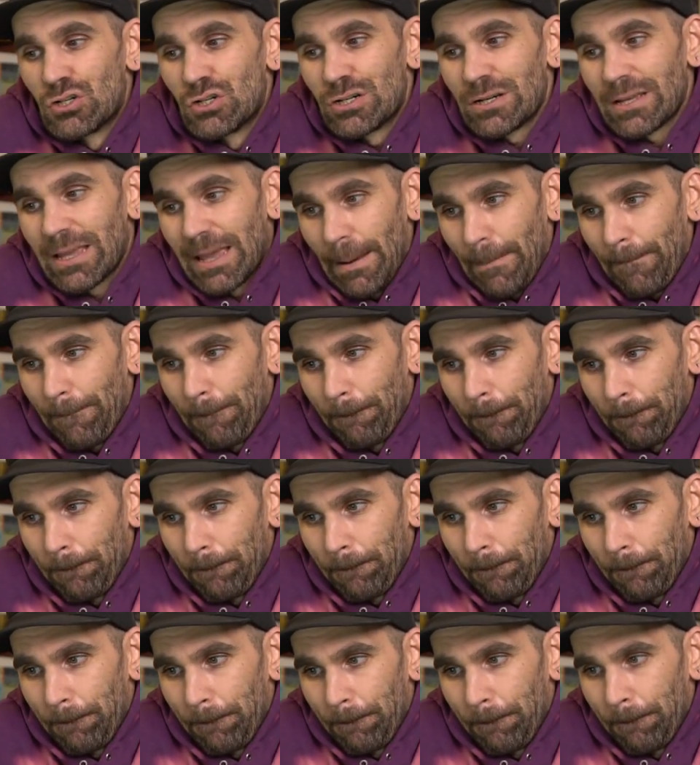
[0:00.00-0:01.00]
Yeah.
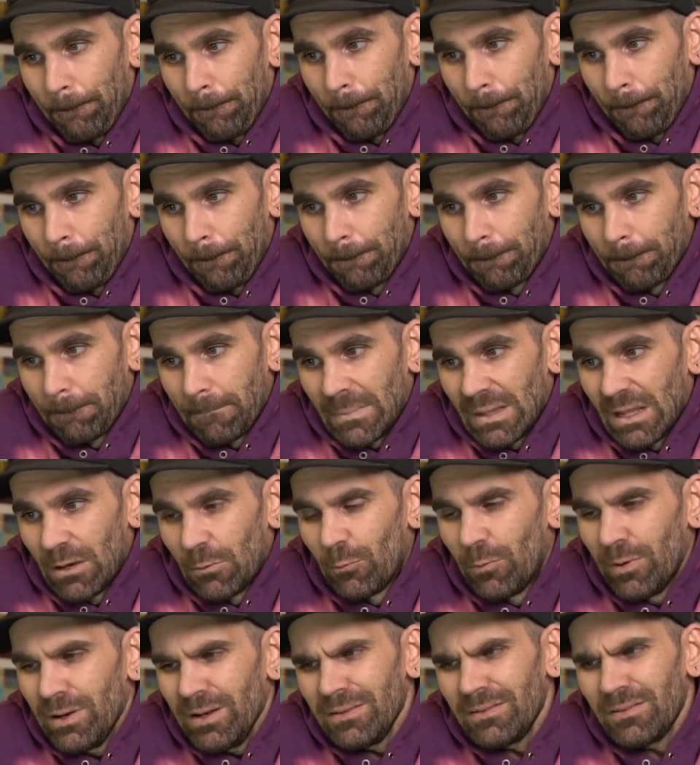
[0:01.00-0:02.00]

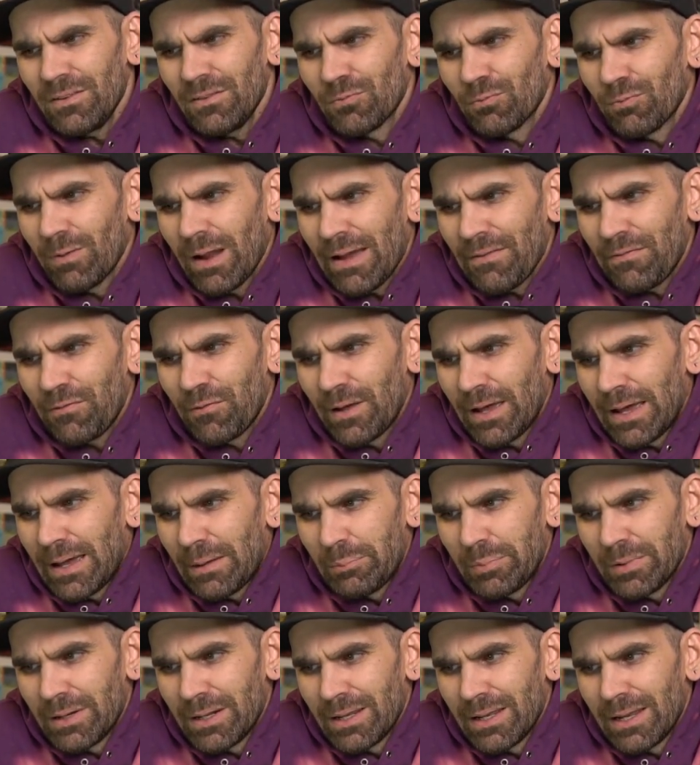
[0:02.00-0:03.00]
When is this raffle
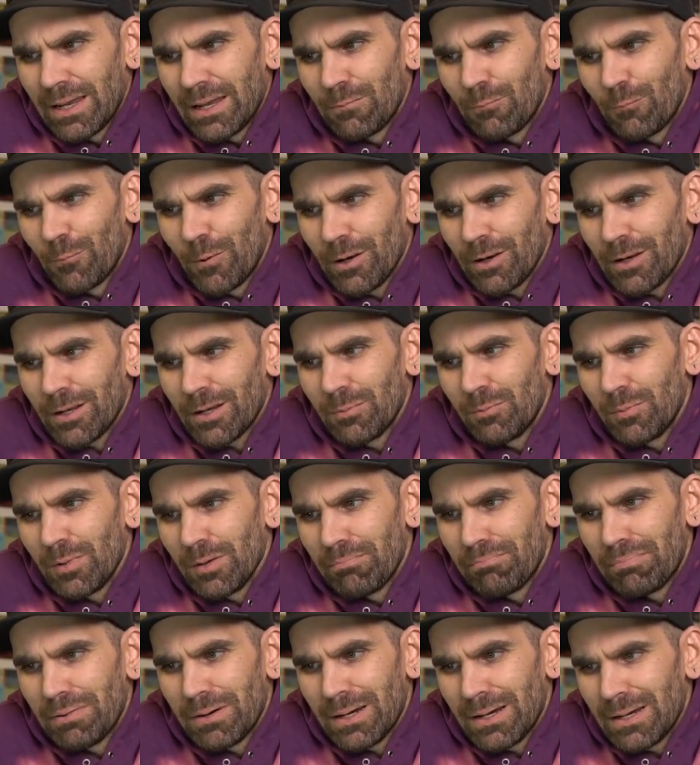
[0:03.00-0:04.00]
happening and where can we
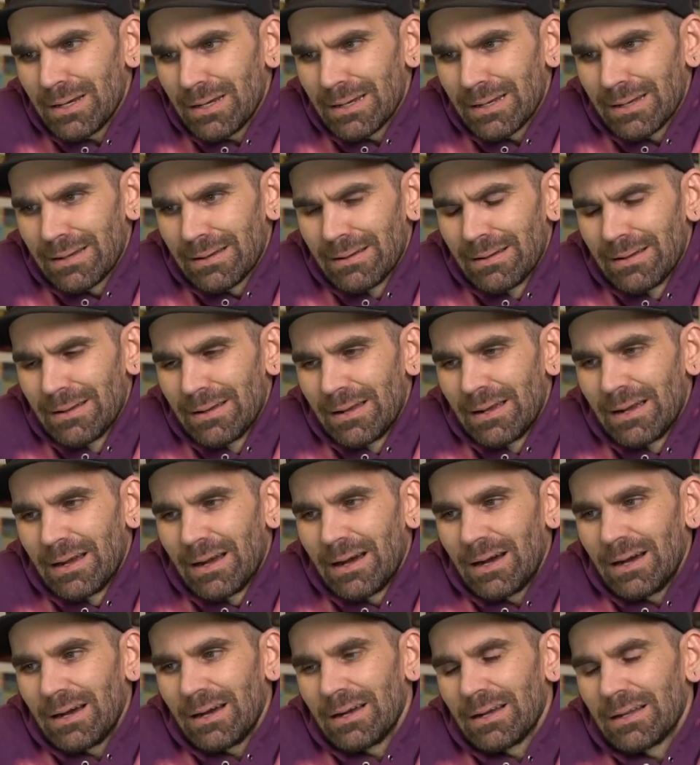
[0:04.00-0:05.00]
buy?
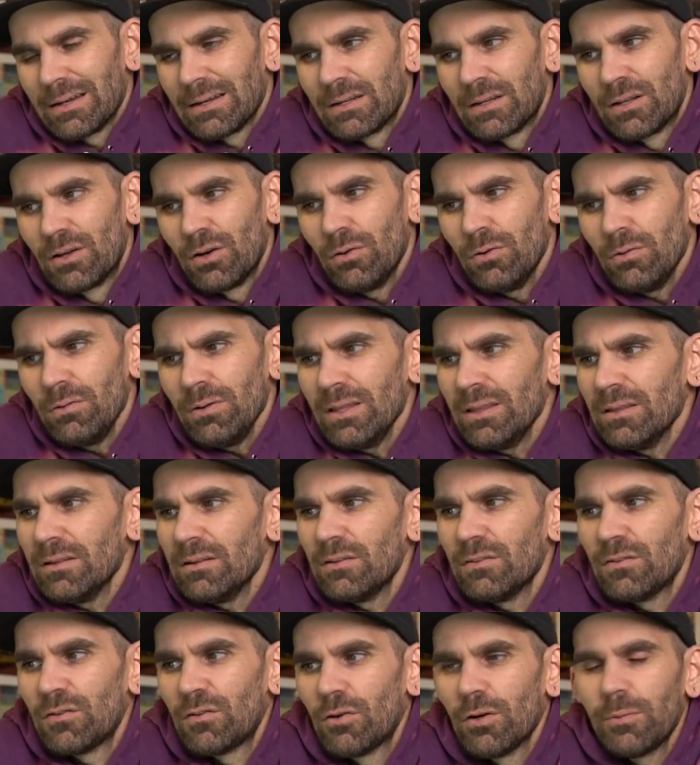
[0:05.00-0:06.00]
Go in the
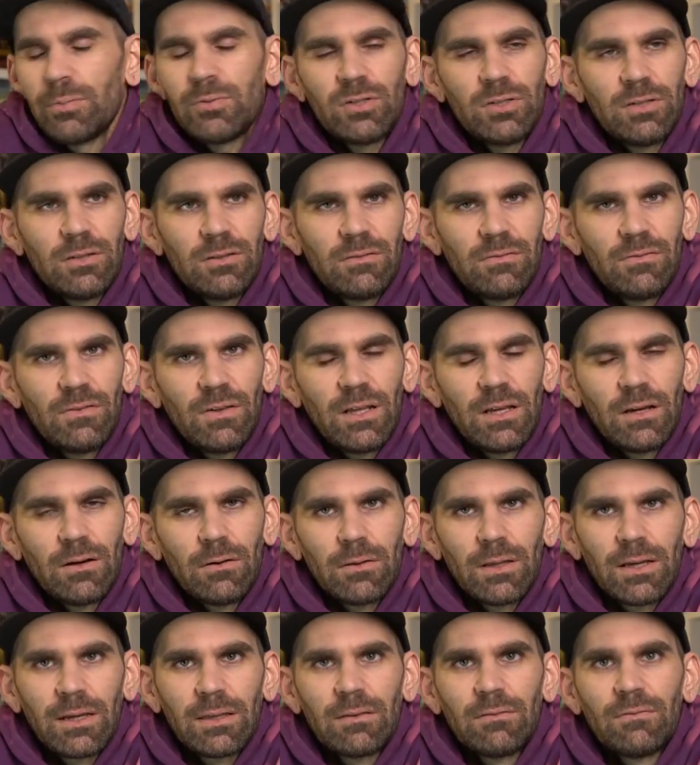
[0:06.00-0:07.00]
description of this
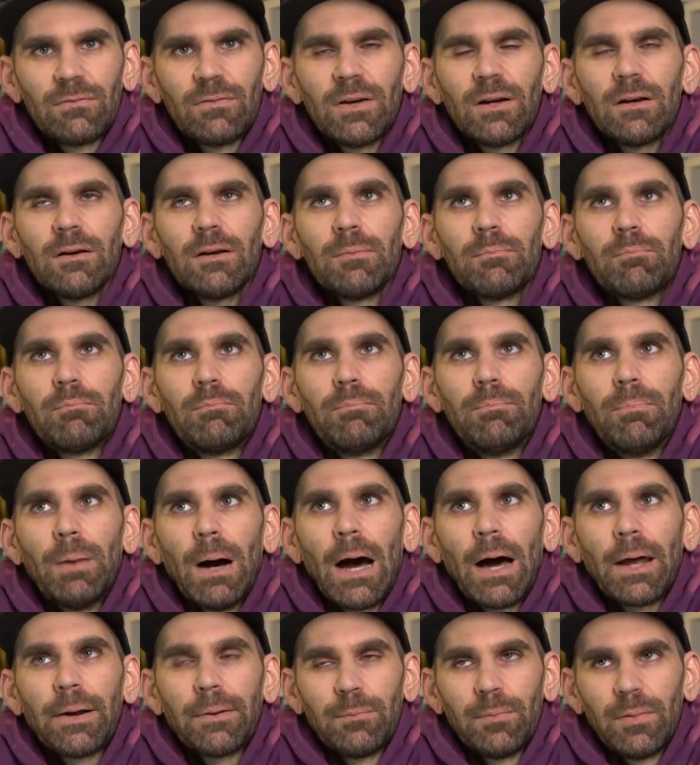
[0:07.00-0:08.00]
video, like the very
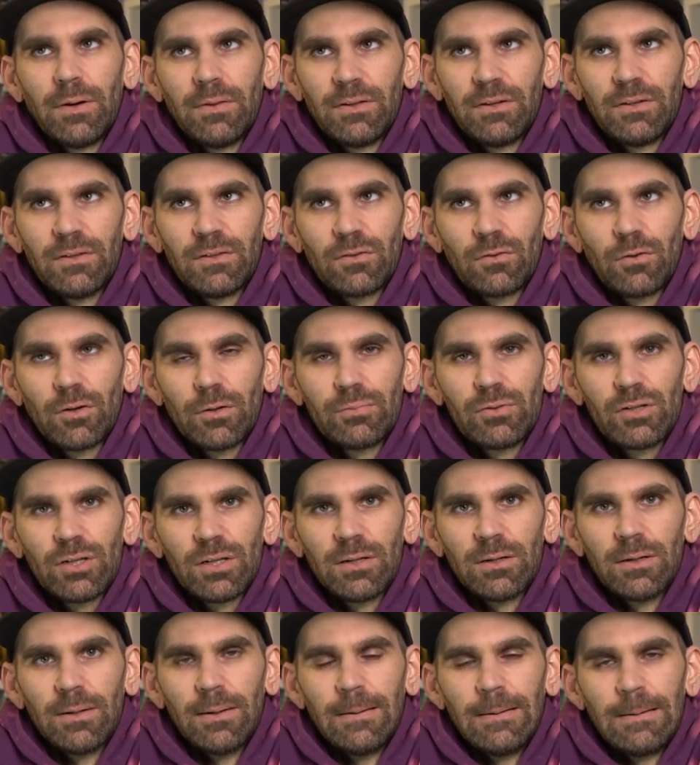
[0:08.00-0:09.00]
bottom of the
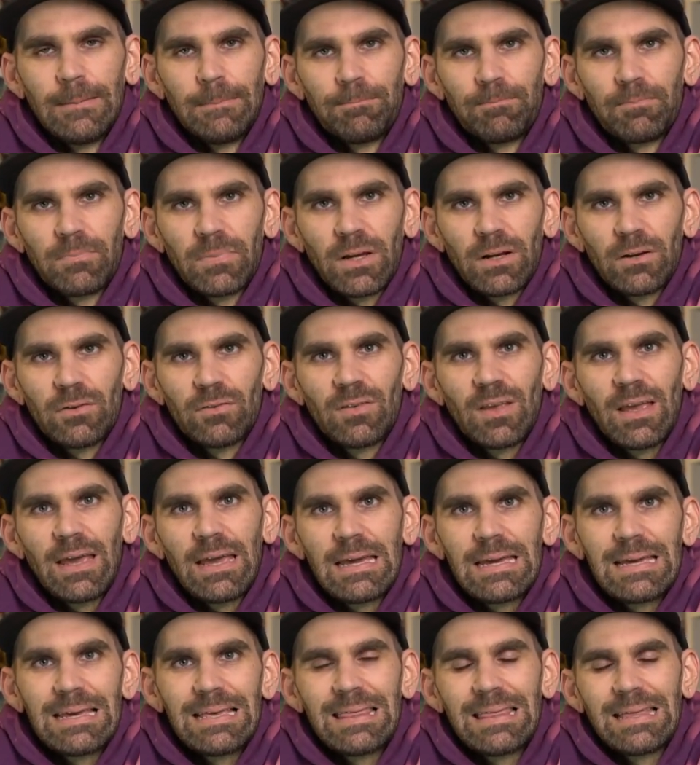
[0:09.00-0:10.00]
description, there's
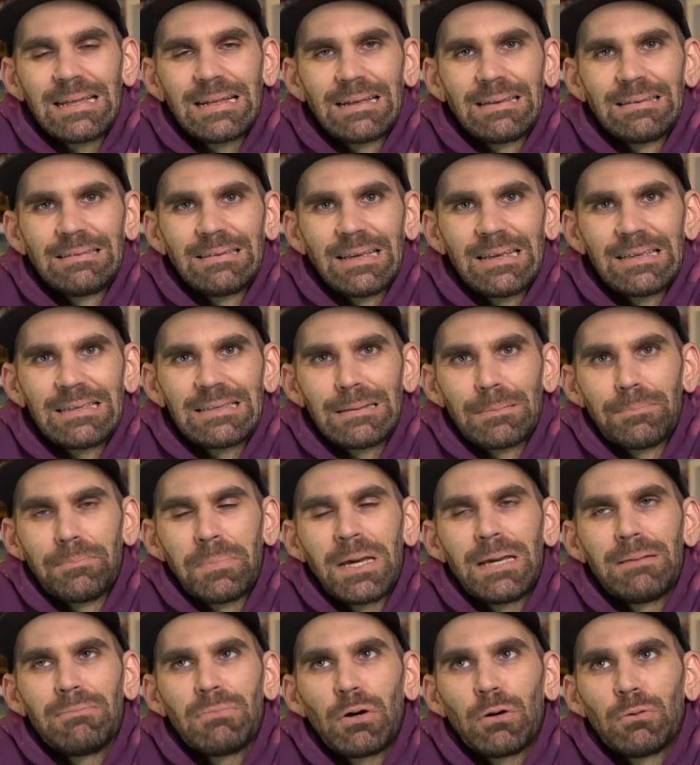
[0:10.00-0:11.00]
a thing that says the
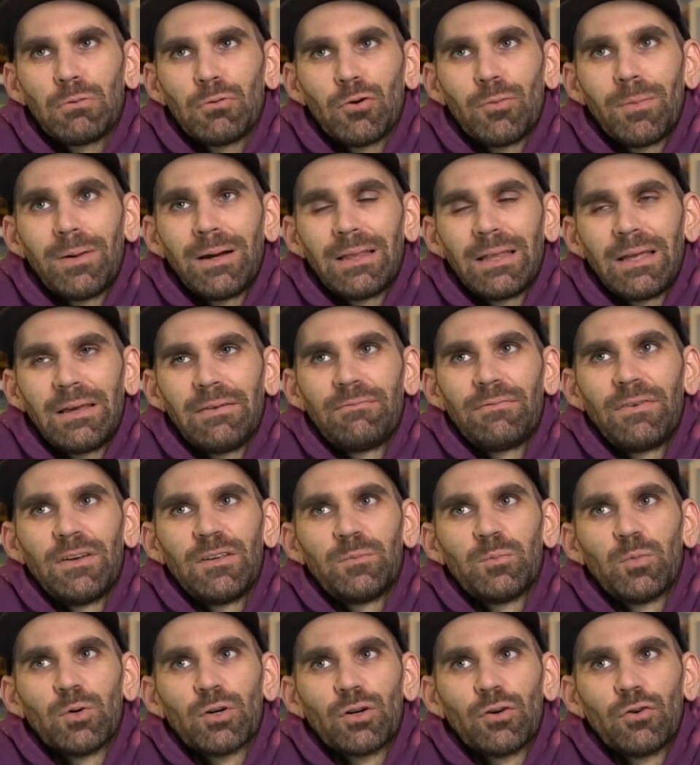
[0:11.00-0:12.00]
Paintball Ruined My Life
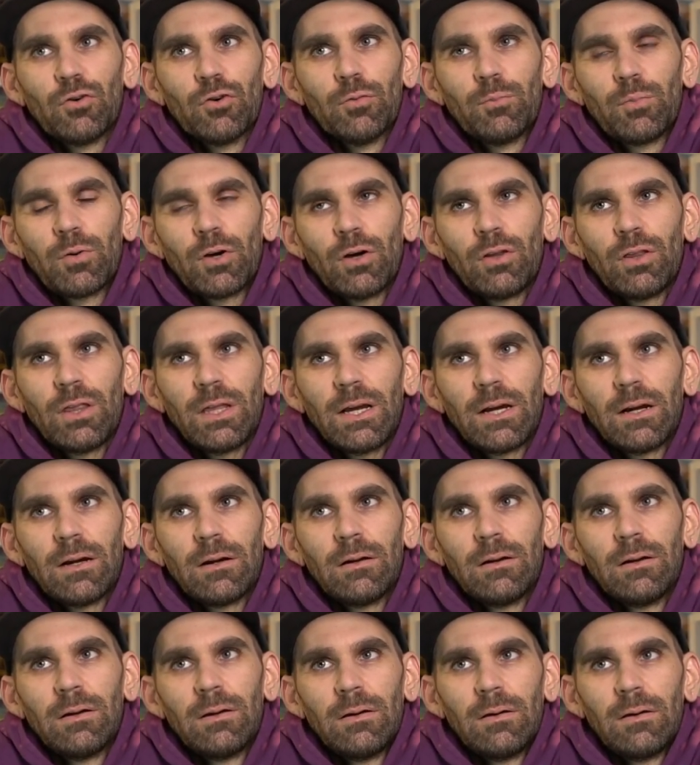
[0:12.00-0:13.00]
Facebook group. Go there